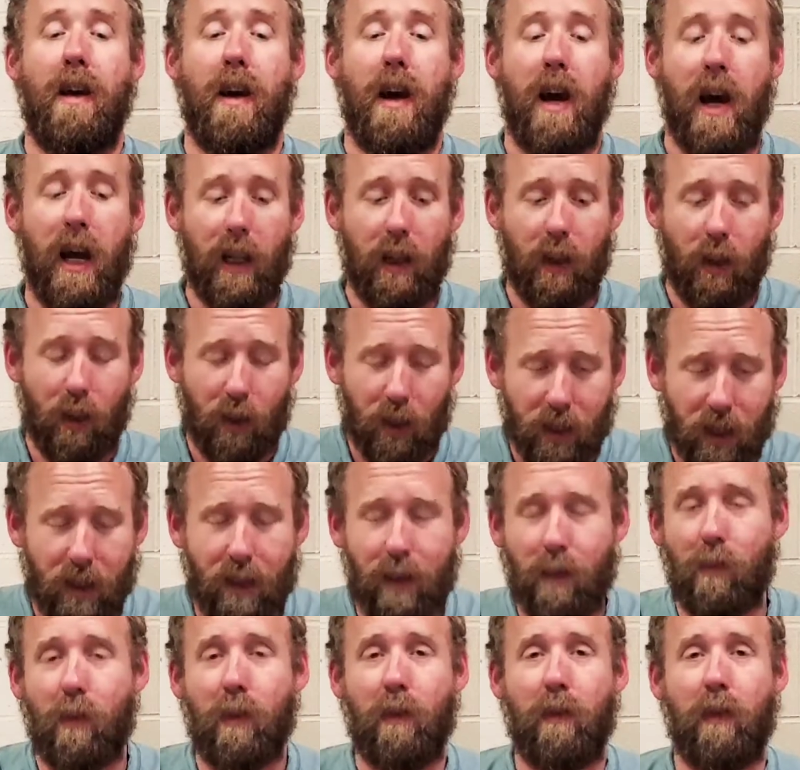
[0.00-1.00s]
I look at
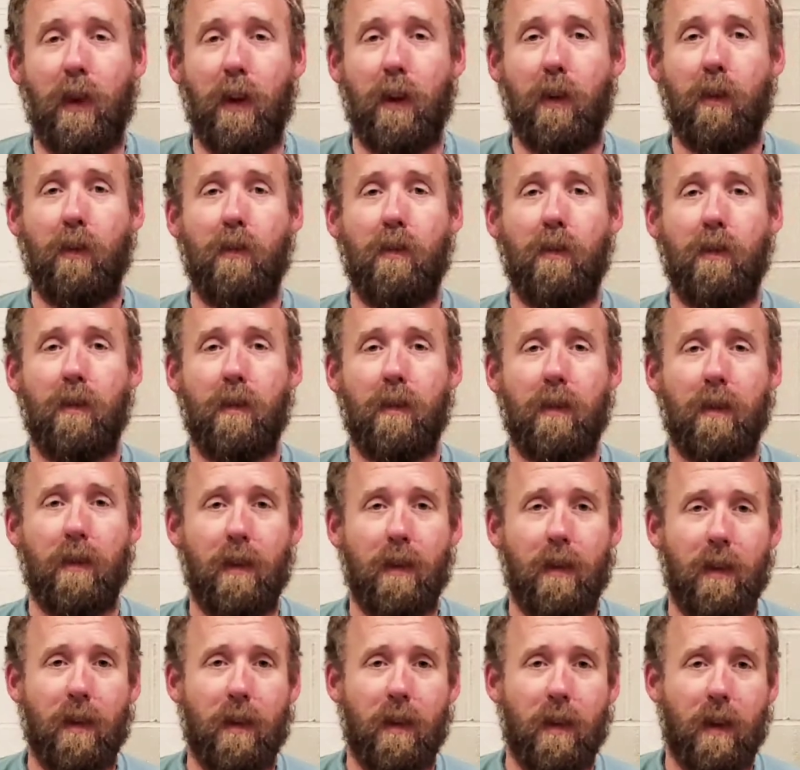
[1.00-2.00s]
the review,
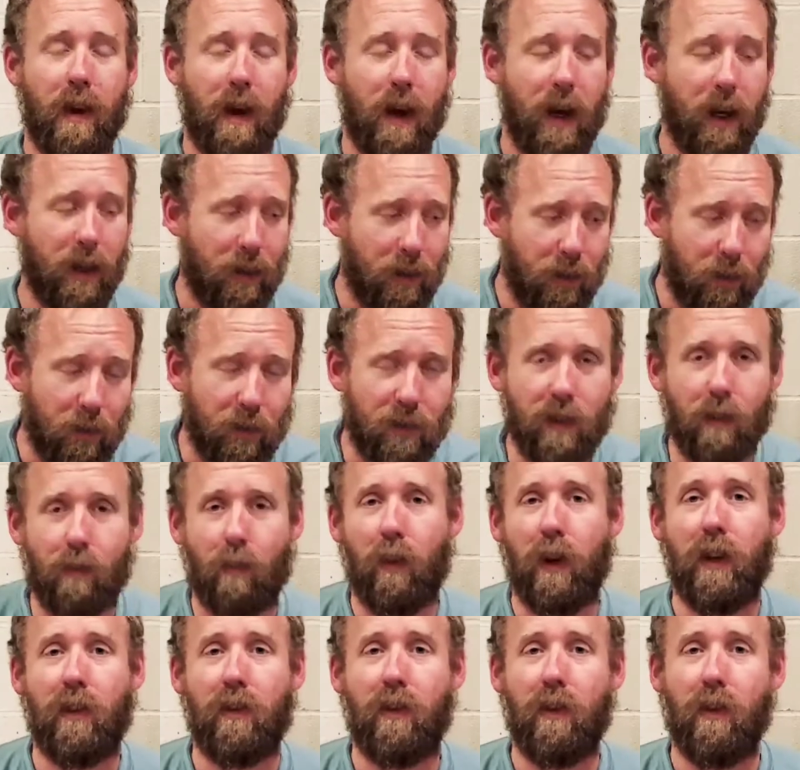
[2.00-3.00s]
I do some
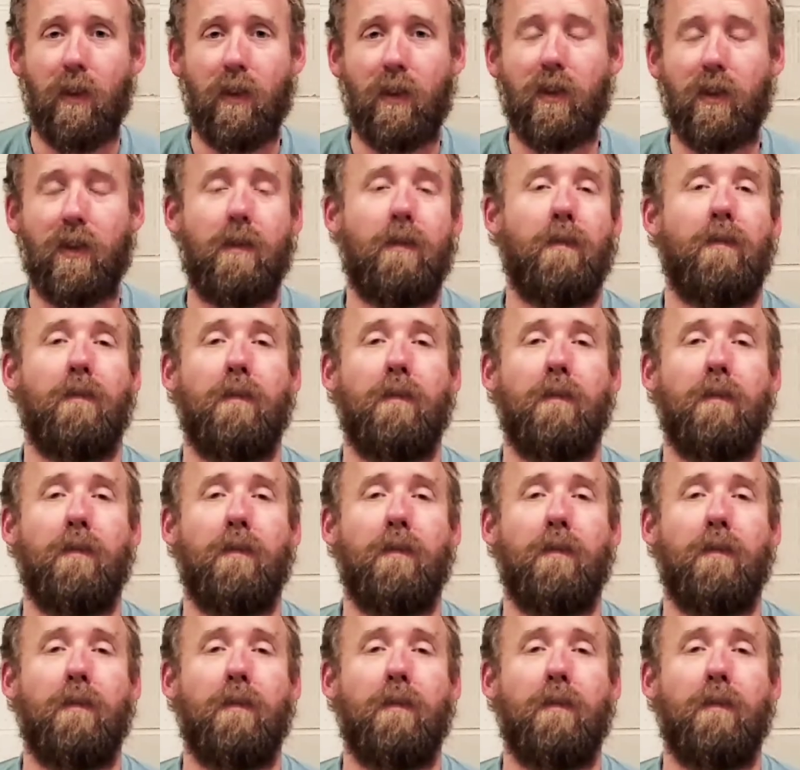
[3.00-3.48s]
research,